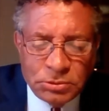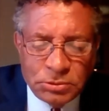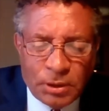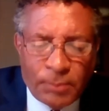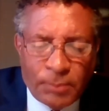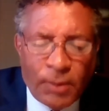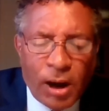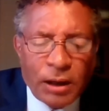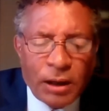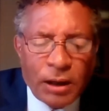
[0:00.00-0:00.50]

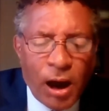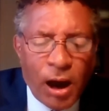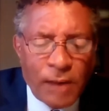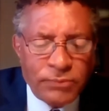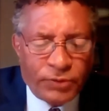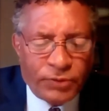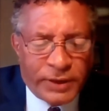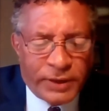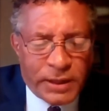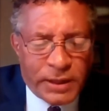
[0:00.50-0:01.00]
Ahmaud
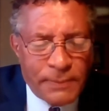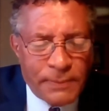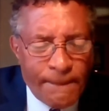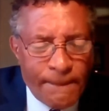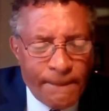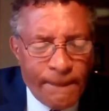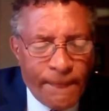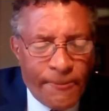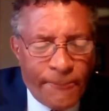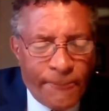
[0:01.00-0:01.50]
Arbery,
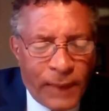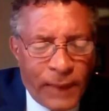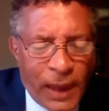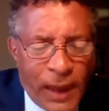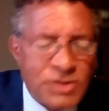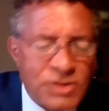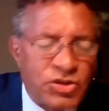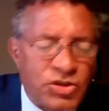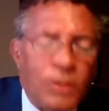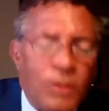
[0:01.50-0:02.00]

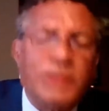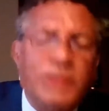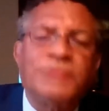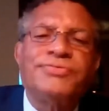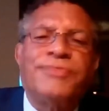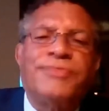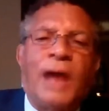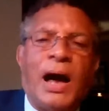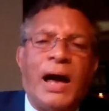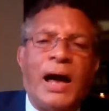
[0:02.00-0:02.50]
age
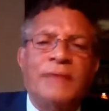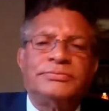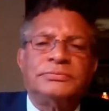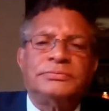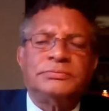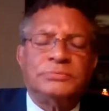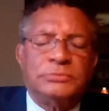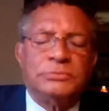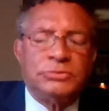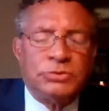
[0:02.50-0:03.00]
25,
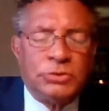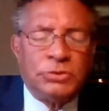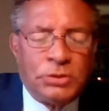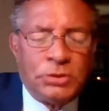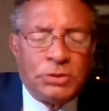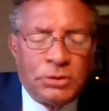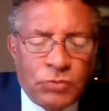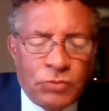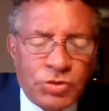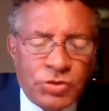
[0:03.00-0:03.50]

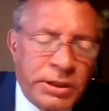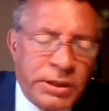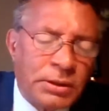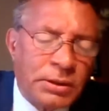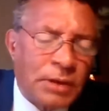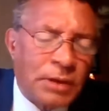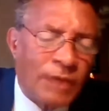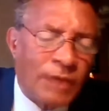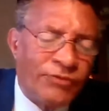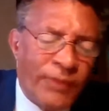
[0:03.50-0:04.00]
was
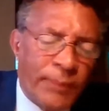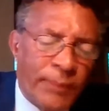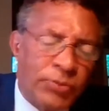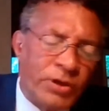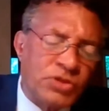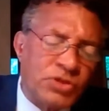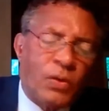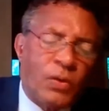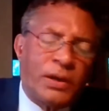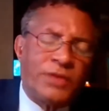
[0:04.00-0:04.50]
killed on
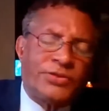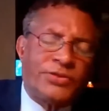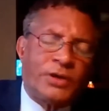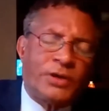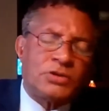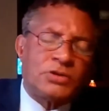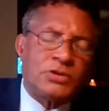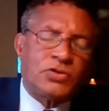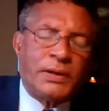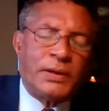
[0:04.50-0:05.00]
February
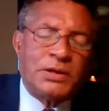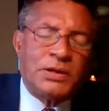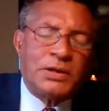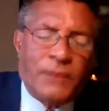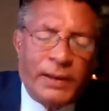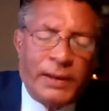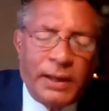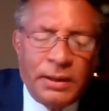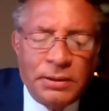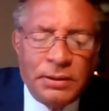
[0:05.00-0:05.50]
23rd,
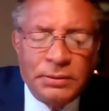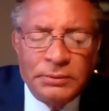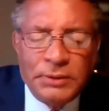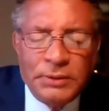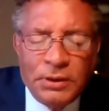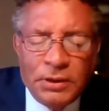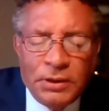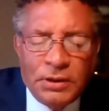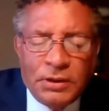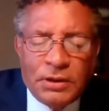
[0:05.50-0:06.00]
2020,
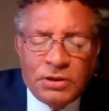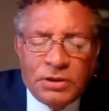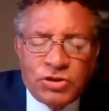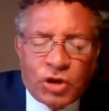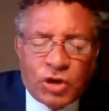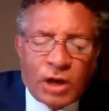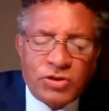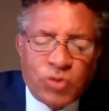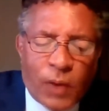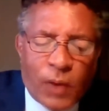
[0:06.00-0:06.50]

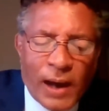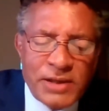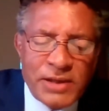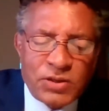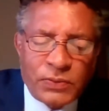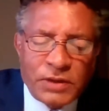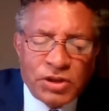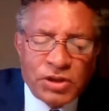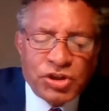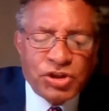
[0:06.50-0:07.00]
shot twice
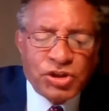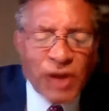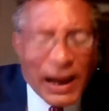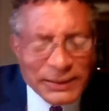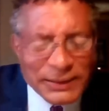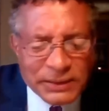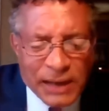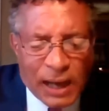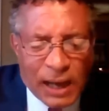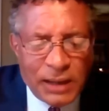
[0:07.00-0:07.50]
with a
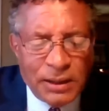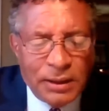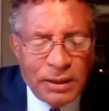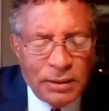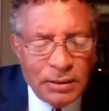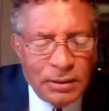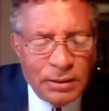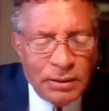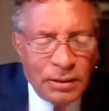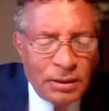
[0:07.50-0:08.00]
shotgun
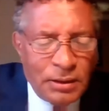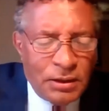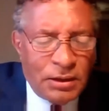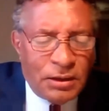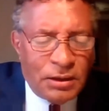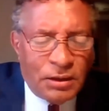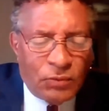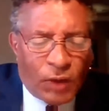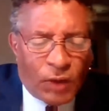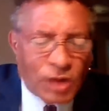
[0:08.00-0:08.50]

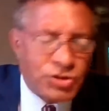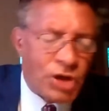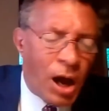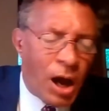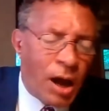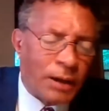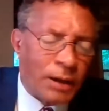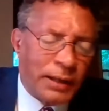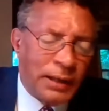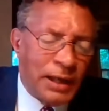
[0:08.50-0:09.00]
while
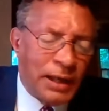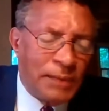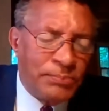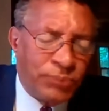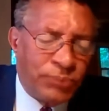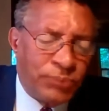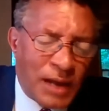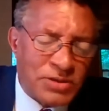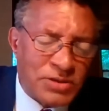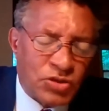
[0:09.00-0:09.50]
jogging in
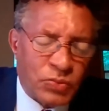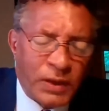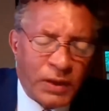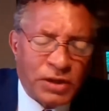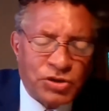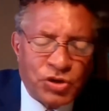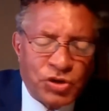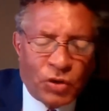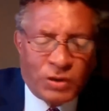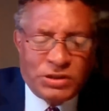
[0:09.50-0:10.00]

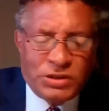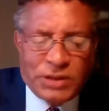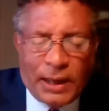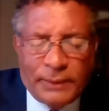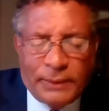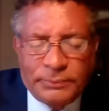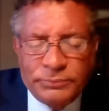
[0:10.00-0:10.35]
Brunswick, Georgia.